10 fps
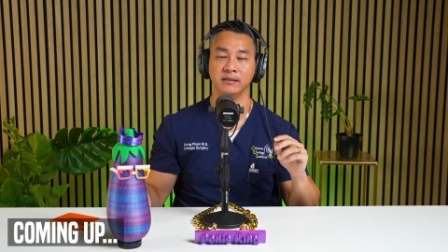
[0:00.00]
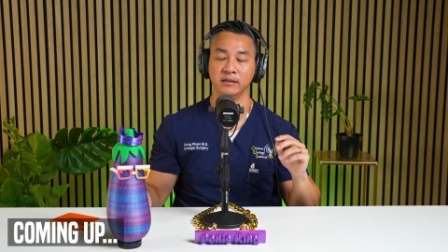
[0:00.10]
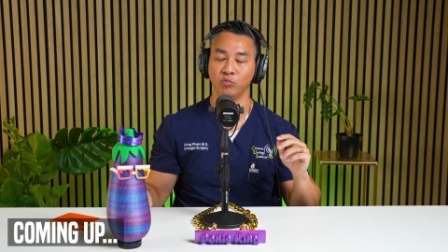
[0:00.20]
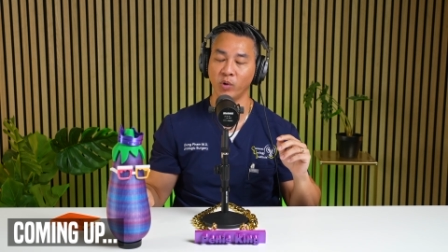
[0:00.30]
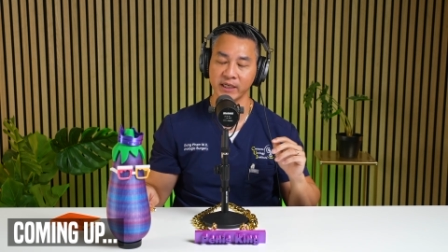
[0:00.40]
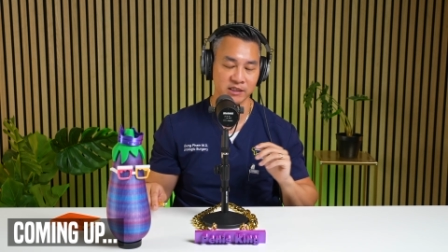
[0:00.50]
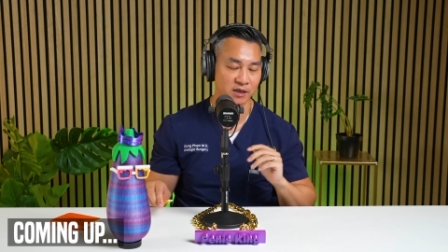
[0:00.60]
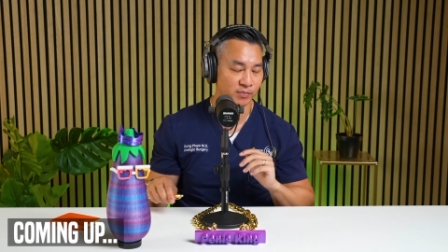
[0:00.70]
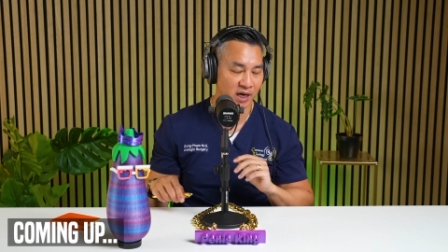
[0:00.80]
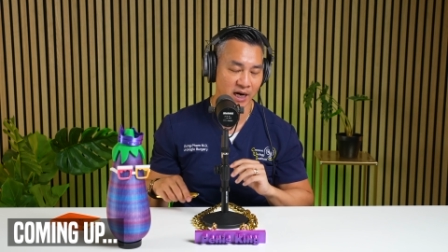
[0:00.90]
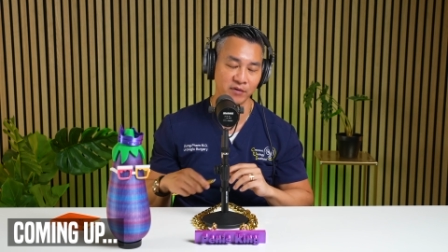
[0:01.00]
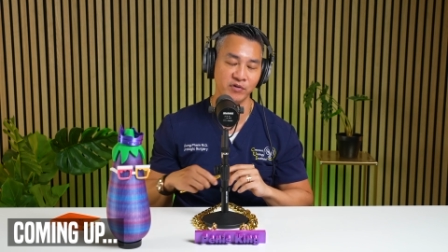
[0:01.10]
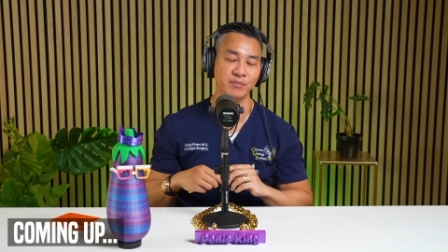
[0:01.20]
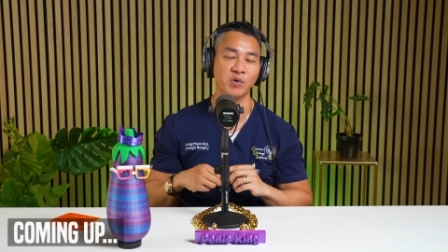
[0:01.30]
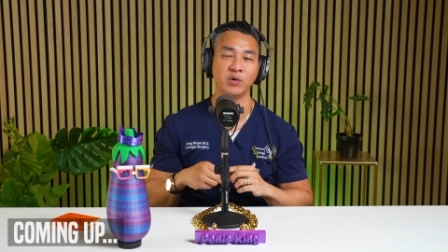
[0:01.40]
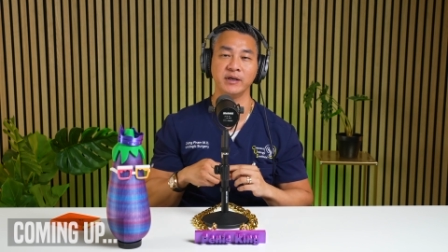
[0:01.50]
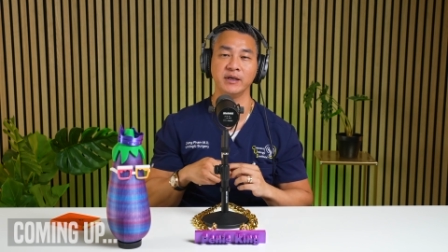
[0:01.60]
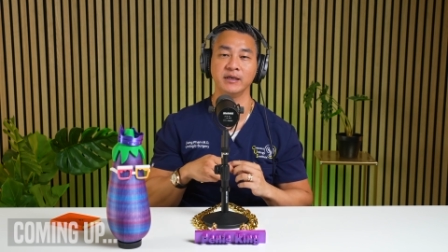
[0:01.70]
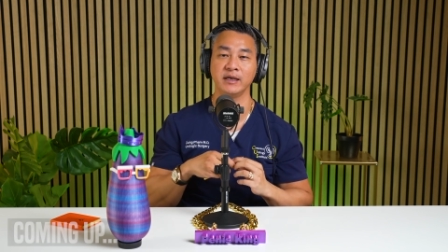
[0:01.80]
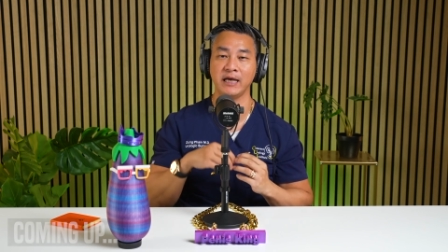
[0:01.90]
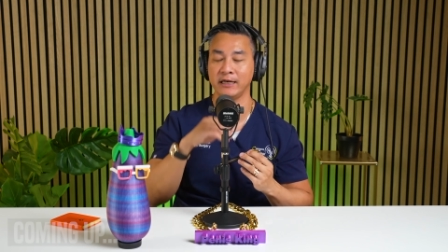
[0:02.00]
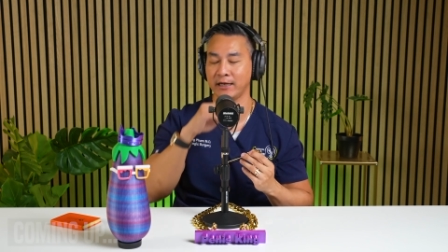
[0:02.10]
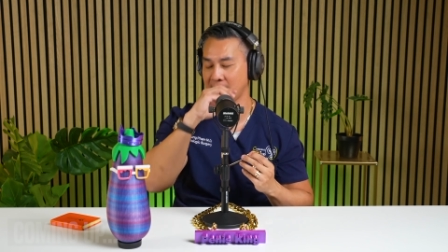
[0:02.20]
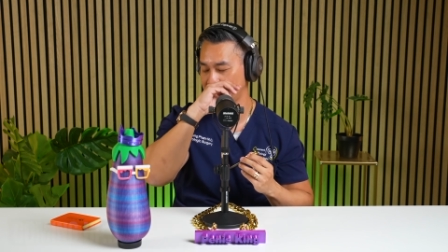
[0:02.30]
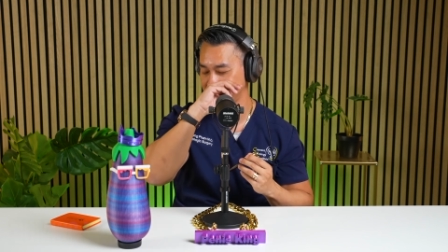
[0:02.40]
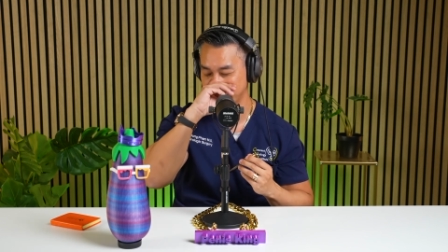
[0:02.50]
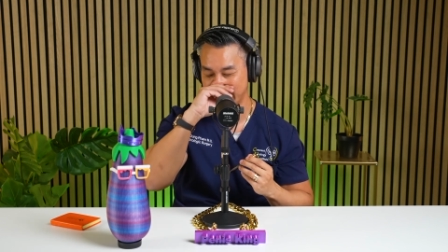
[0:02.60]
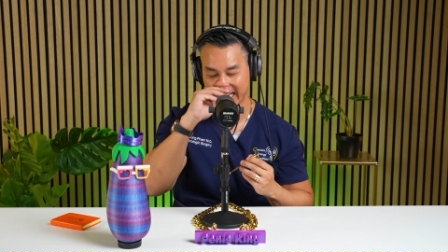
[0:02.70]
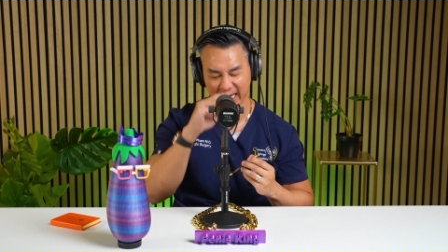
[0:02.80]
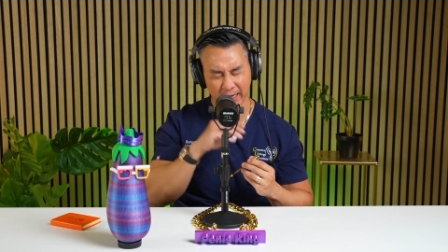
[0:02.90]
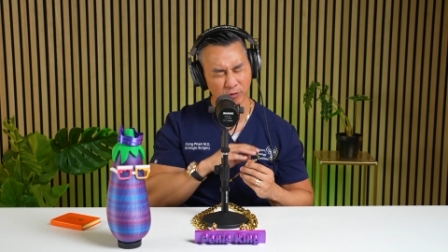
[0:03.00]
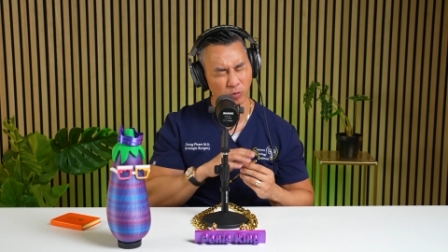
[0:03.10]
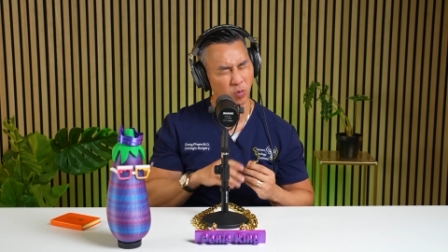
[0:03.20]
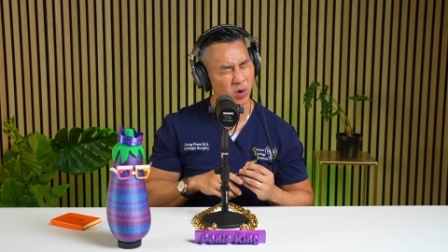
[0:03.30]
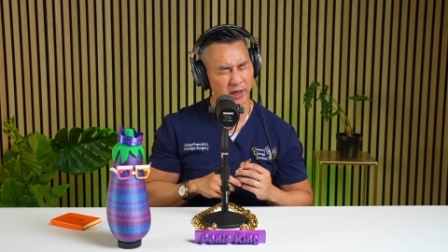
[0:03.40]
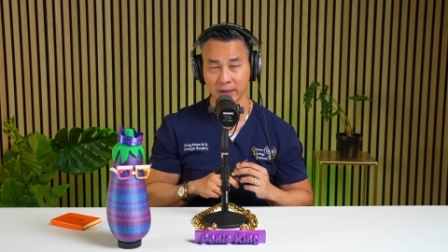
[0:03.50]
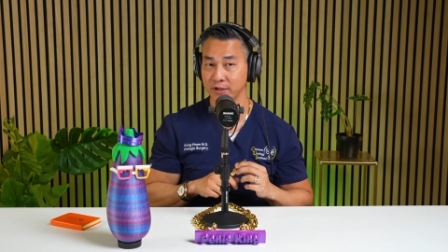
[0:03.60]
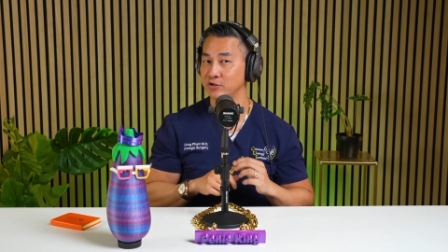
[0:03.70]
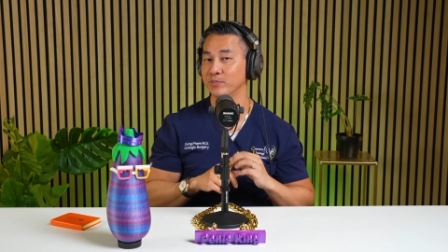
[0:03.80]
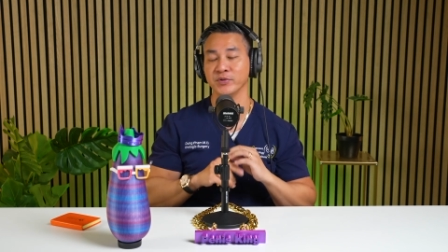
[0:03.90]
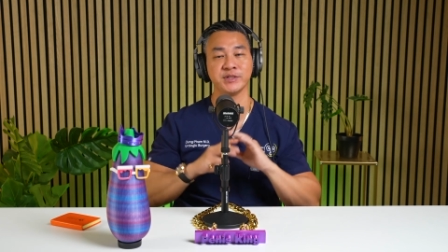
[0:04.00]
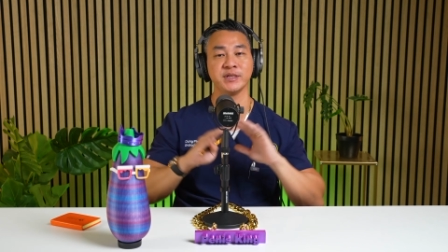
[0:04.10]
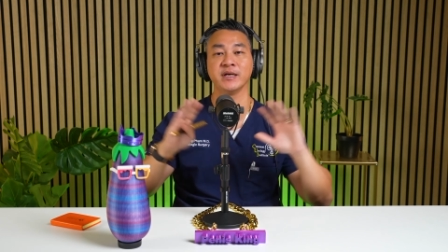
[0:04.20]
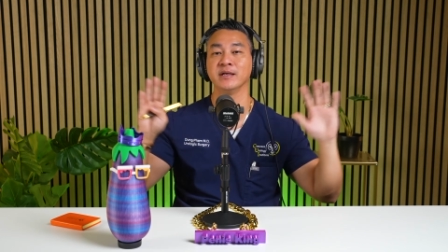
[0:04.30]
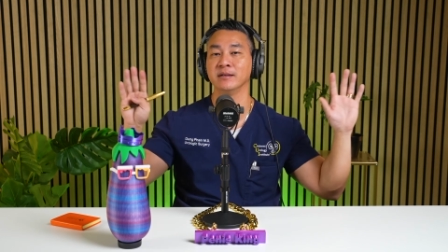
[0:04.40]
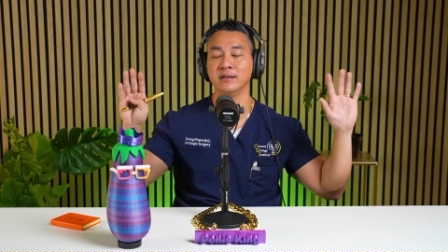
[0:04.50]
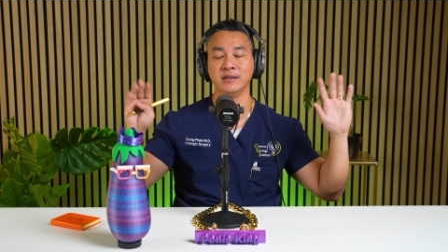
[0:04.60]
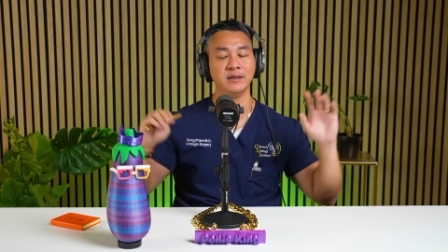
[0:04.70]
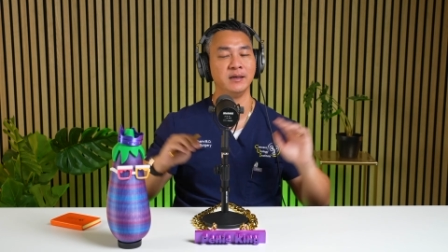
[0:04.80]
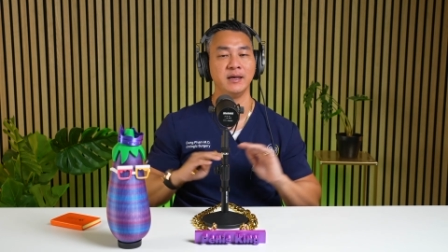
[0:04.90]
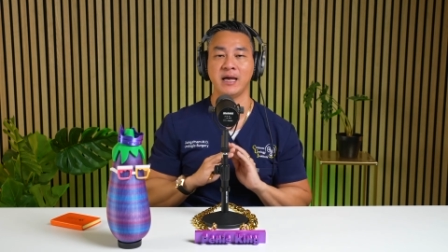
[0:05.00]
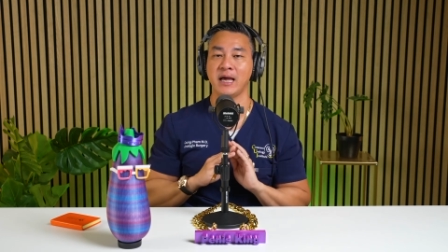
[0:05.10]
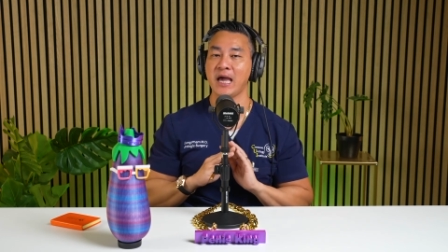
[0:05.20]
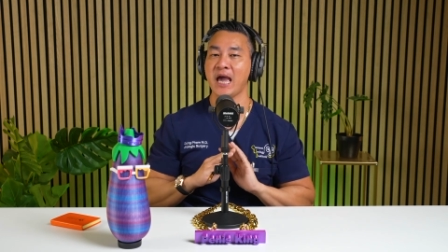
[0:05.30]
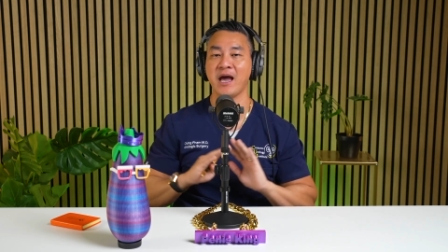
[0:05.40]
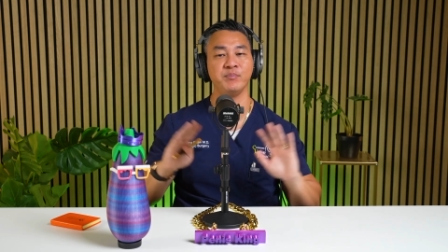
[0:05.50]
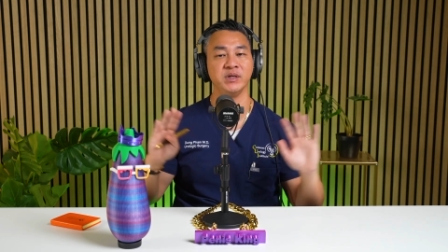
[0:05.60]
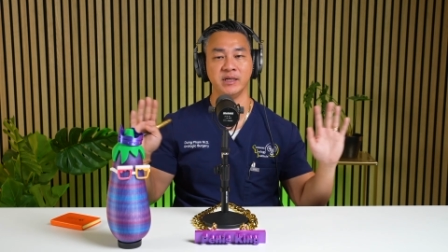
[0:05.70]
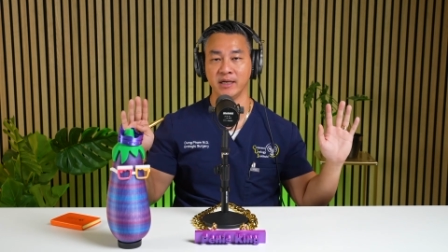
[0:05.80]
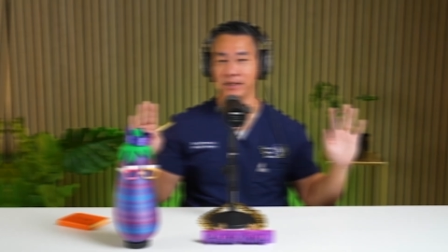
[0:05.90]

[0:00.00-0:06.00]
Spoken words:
wakes up every morning and has a 100% happy day.